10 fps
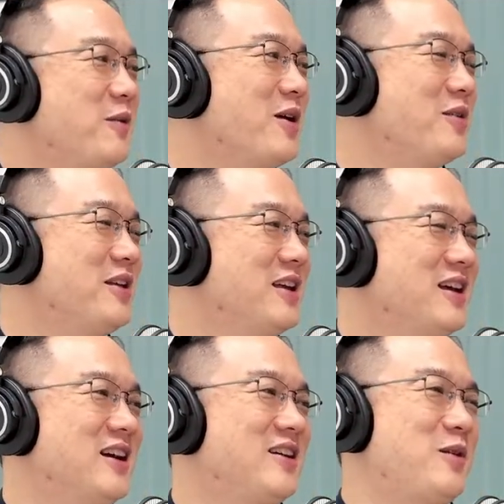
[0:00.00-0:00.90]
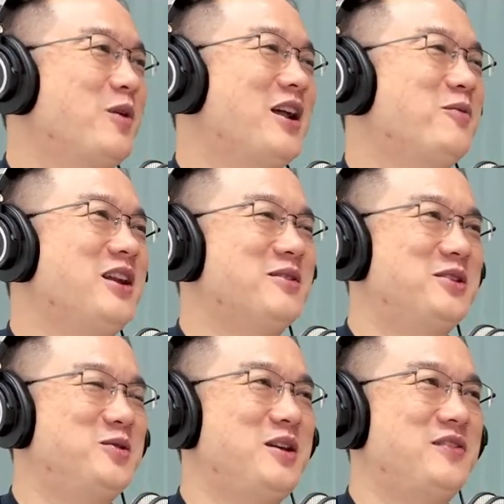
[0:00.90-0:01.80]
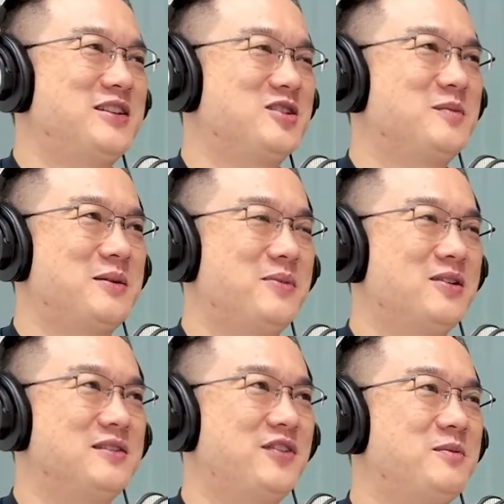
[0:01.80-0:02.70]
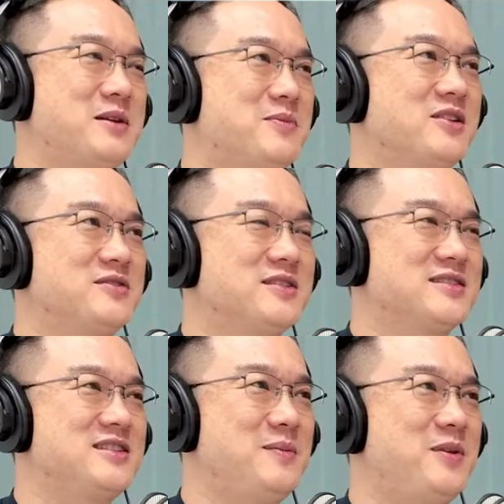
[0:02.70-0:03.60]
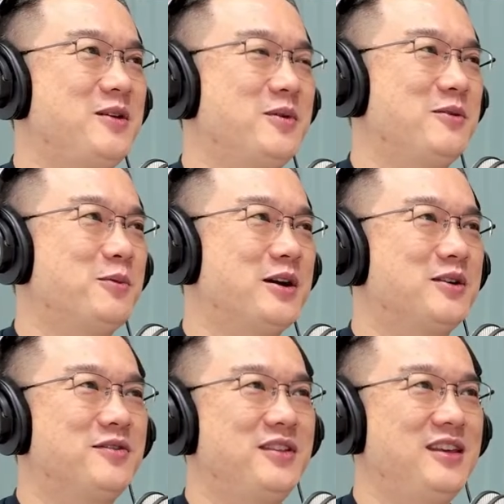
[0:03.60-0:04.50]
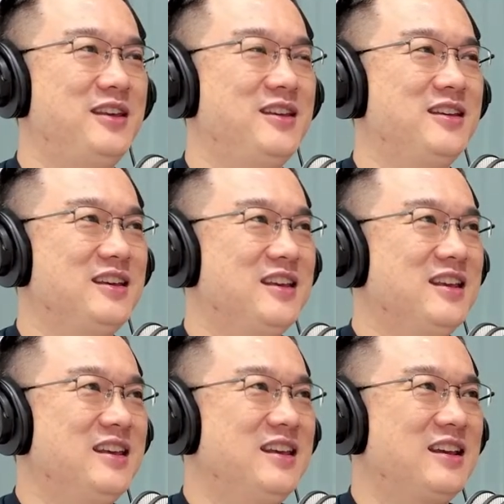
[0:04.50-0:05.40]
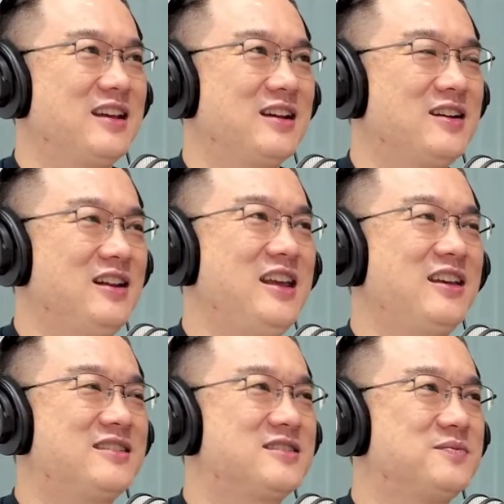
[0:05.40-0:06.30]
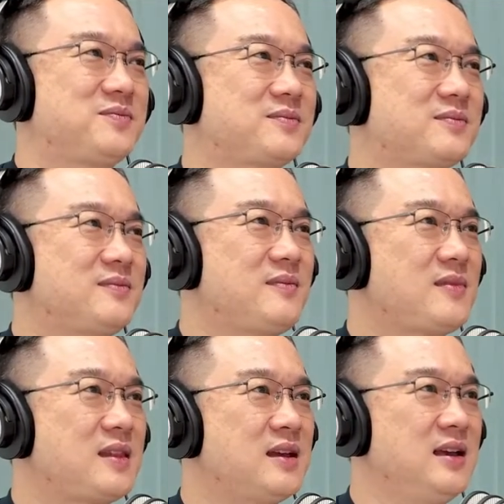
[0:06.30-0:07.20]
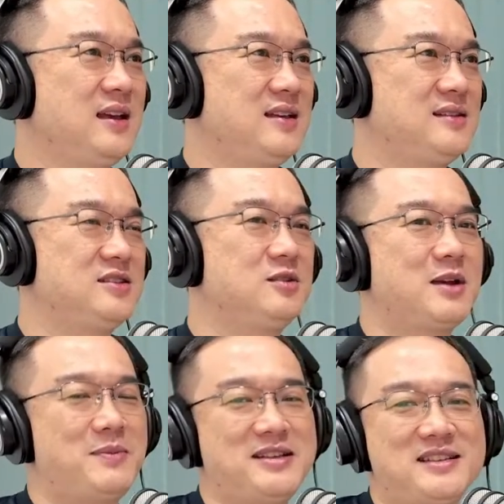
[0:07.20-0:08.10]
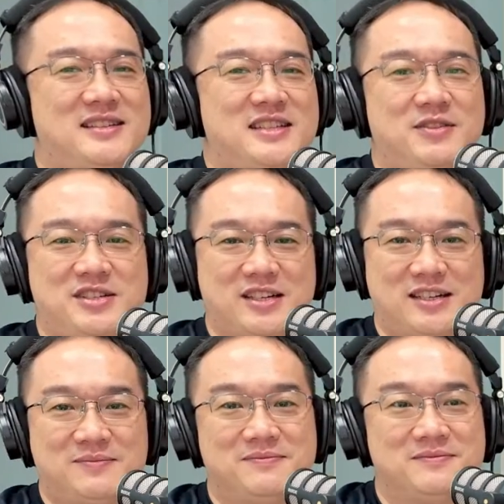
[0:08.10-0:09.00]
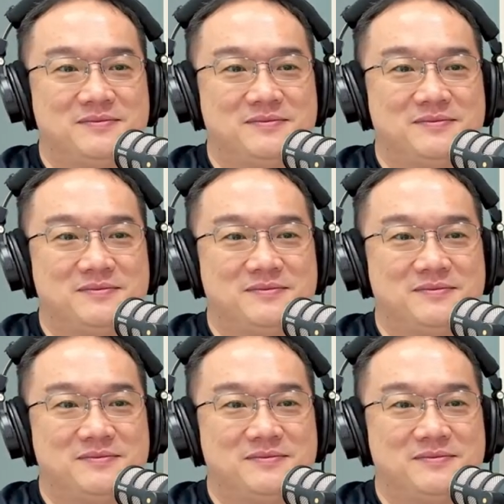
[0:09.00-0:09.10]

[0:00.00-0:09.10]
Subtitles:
What I would do if I saw my boss? If my boss was sleeping with one of the colleagues, it's not my place. I'll just sit down and shut up.